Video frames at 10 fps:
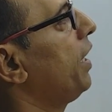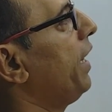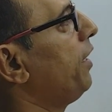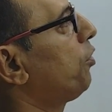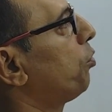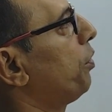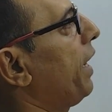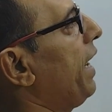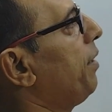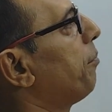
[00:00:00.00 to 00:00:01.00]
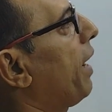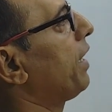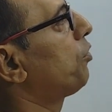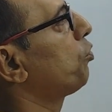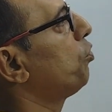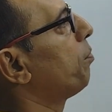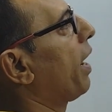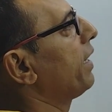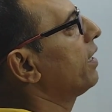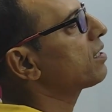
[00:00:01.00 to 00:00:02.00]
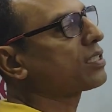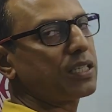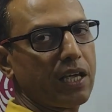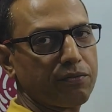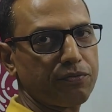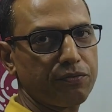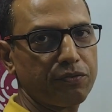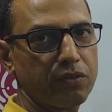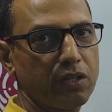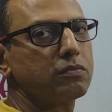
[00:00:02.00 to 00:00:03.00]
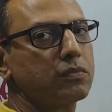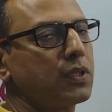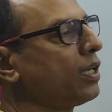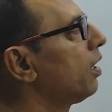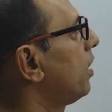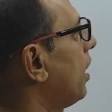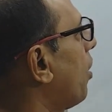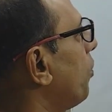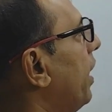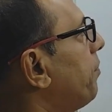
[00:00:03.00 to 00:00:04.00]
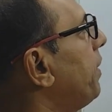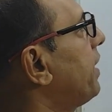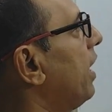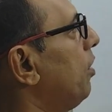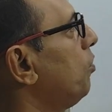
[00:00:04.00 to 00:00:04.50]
into N by 2 minus CF. Now let me tell